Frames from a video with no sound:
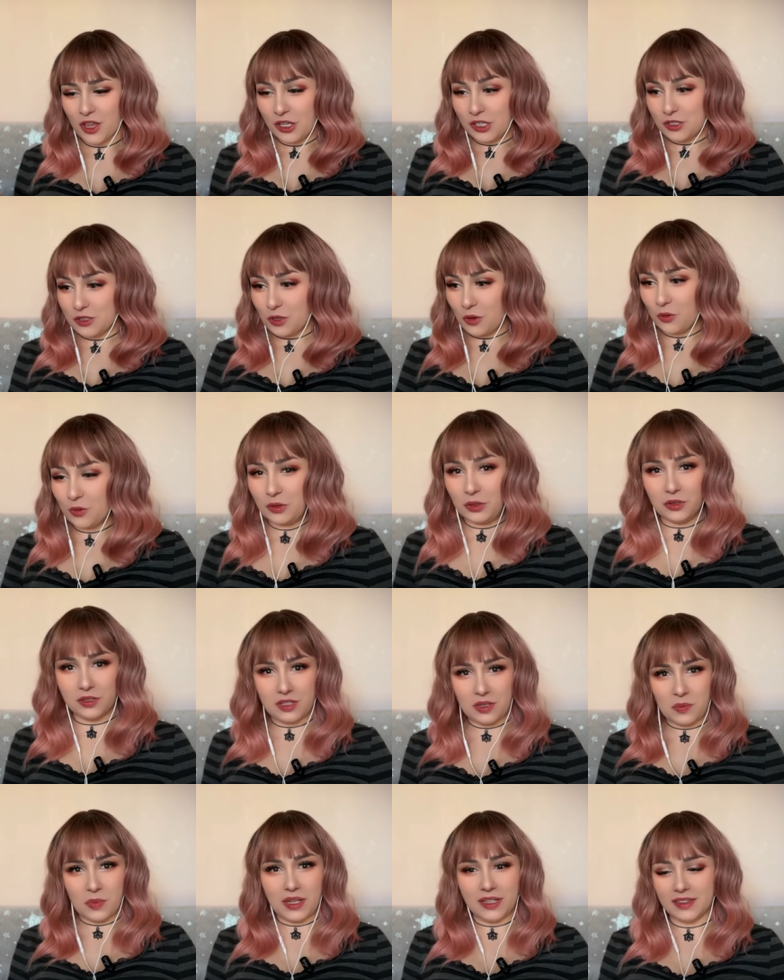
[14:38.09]
So does
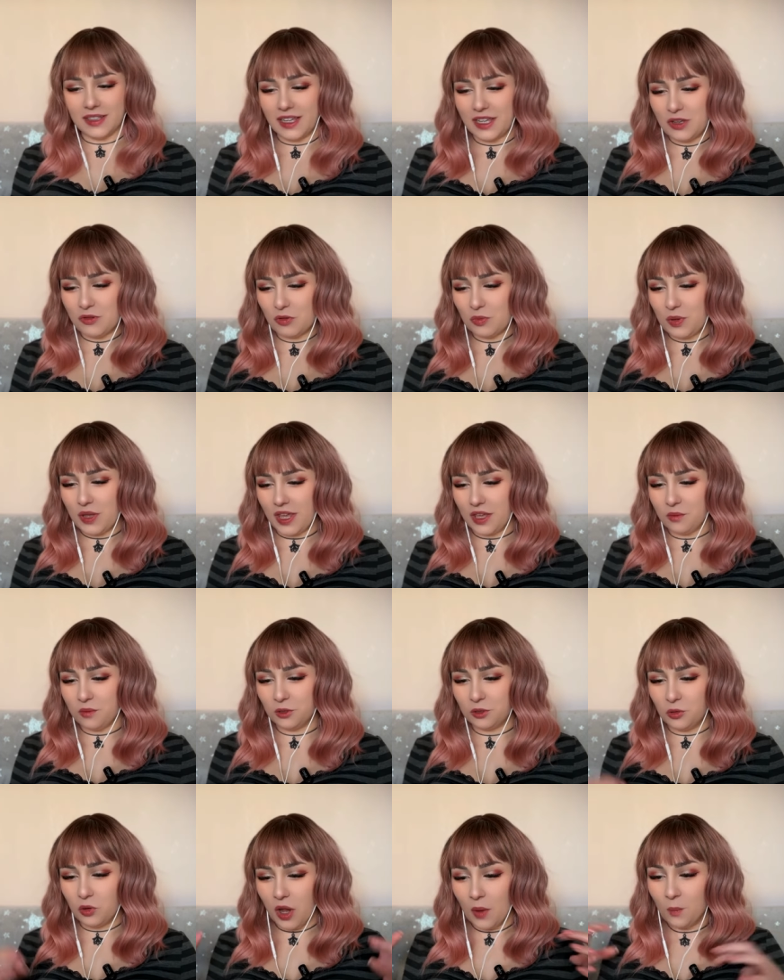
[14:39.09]
it mean that he will be able
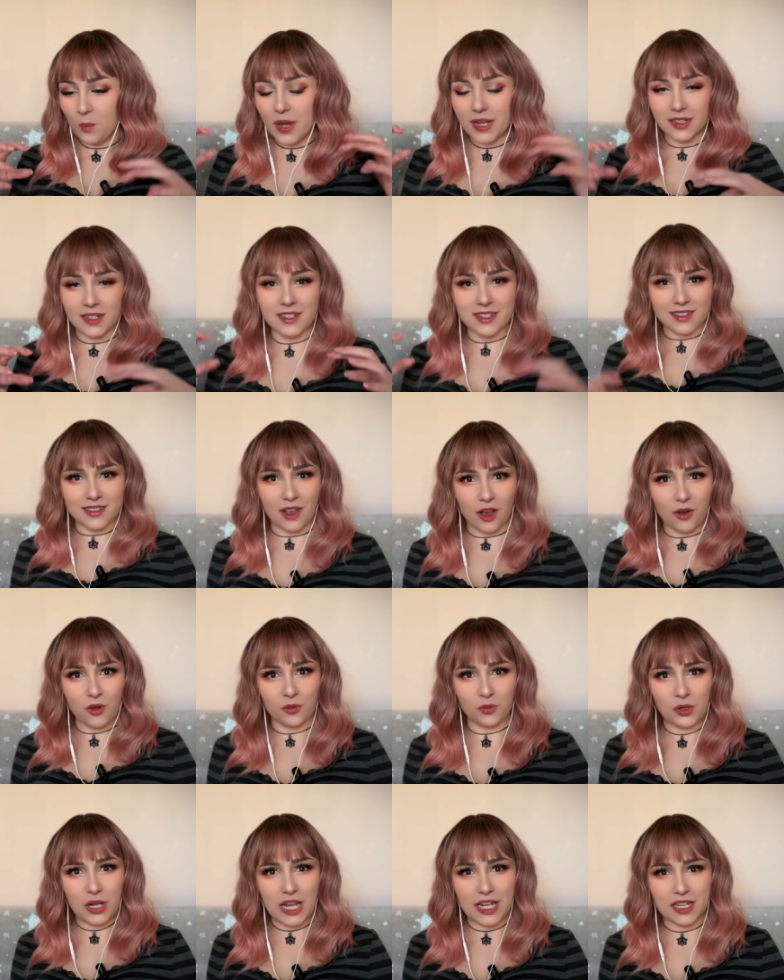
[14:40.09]
to embed the
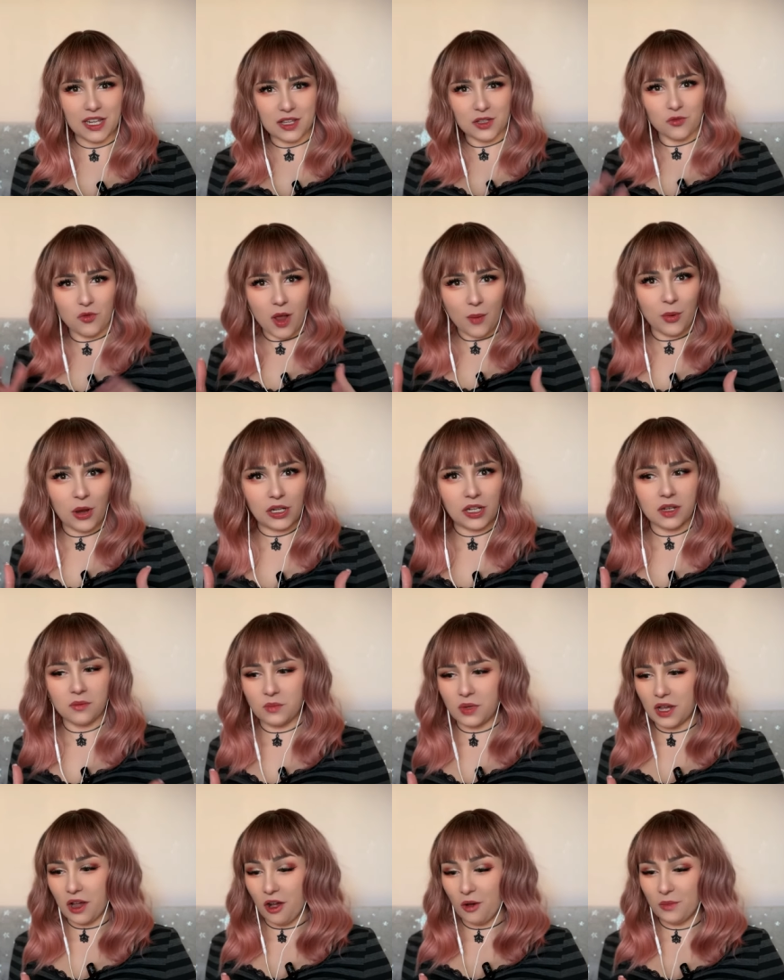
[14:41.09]
stone in his weapon and
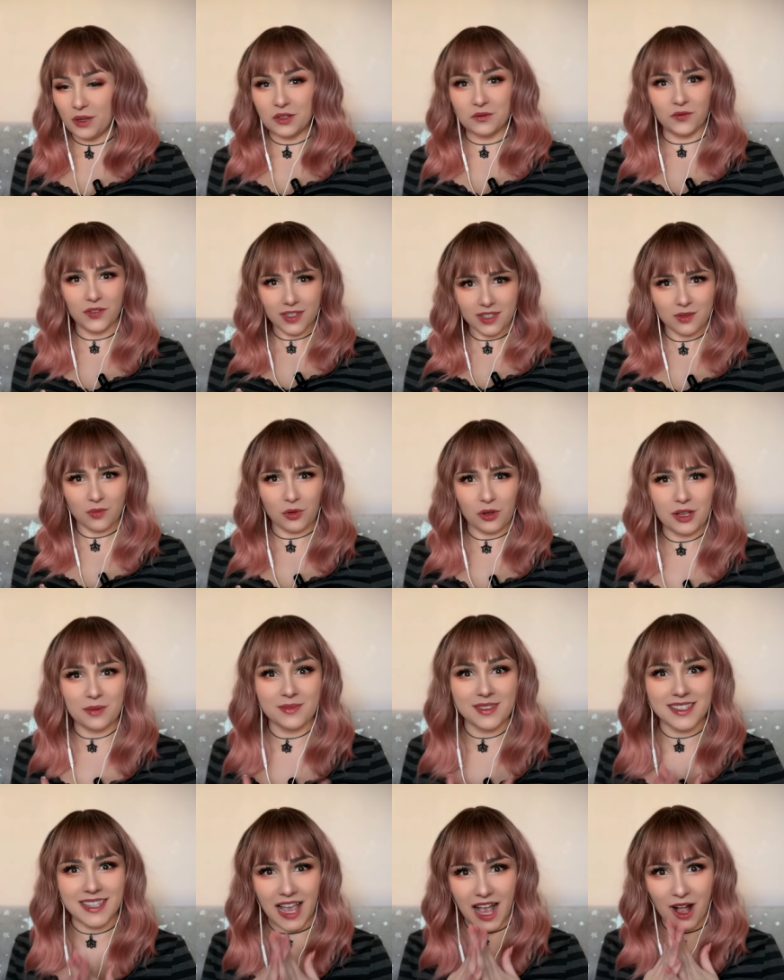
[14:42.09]
become invisible
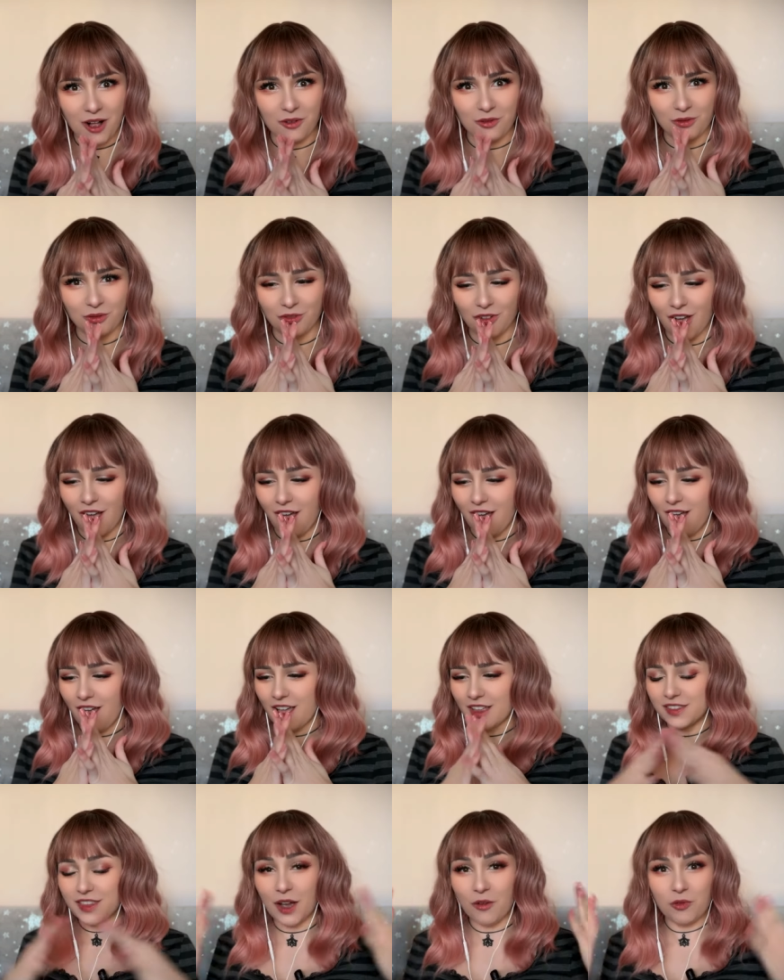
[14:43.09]
himself?
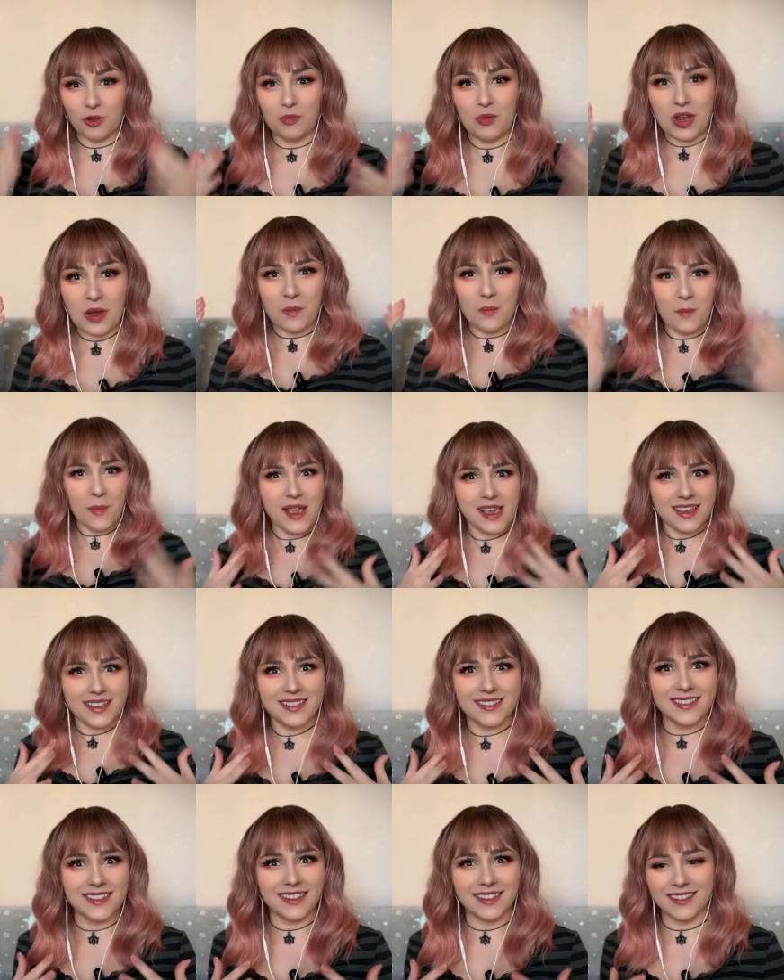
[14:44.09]
That would be
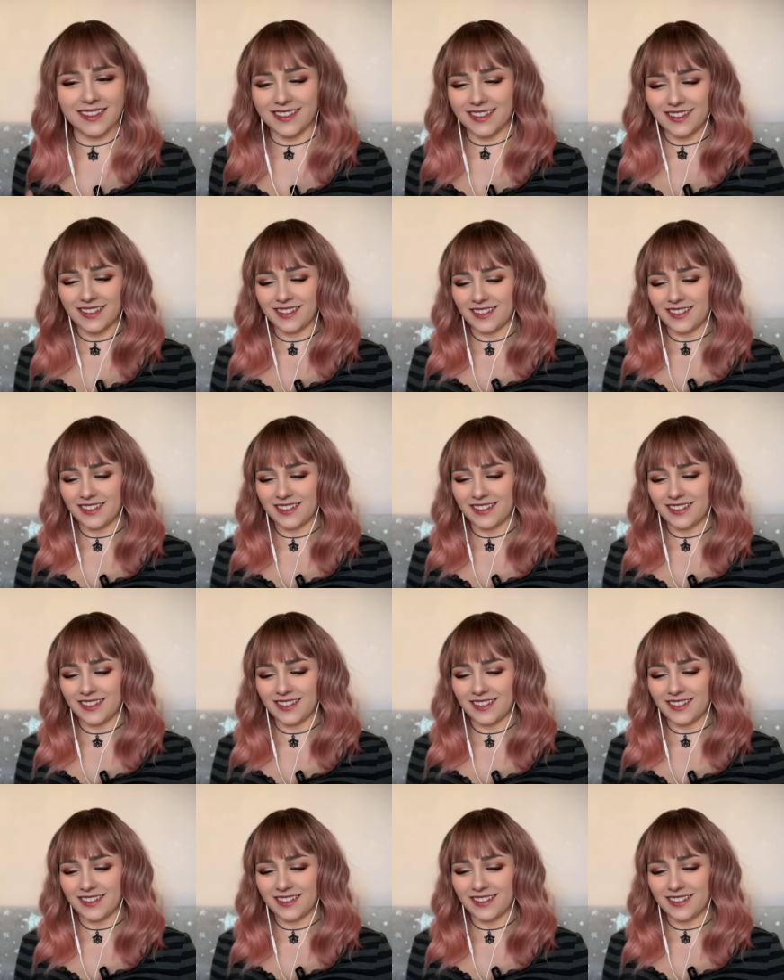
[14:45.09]
amazing.